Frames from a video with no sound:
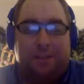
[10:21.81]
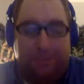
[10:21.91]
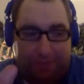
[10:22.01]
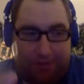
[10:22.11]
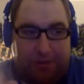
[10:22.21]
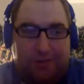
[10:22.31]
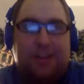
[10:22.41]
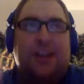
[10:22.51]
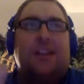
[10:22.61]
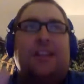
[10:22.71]

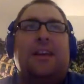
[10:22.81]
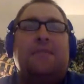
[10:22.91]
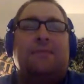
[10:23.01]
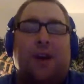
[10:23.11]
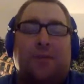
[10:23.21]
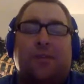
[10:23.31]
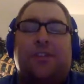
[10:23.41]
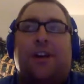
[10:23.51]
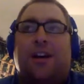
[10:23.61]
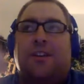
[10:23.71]
start getting that farm
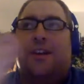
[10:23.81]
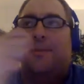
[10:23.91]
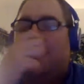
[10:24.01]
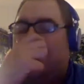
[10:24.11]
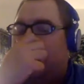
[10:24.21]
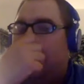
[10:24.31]
stocked up. If